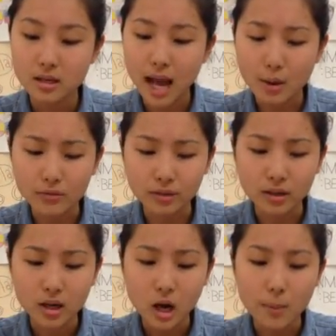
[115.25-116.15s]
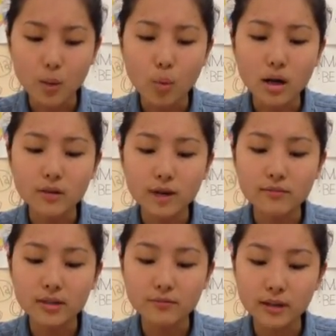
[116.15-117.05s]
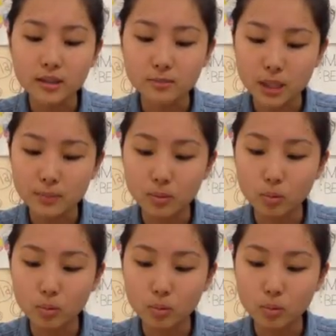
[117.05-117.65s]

However, about 1 in 5 infected people